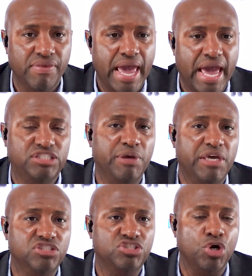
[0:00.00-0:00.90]
It's
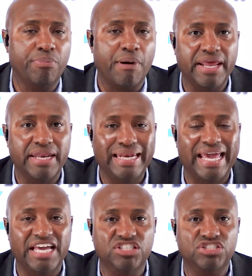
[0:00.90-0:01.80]
because Joe Biden
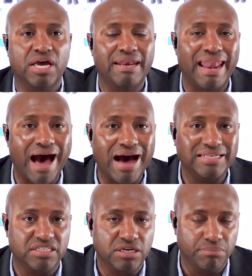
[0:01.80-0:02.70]
is
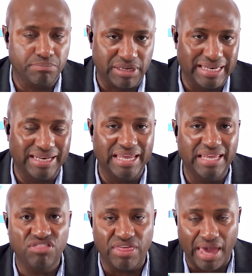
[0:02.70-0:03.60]
not completely
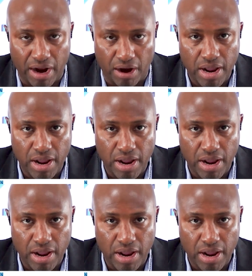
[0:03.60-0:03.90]
there.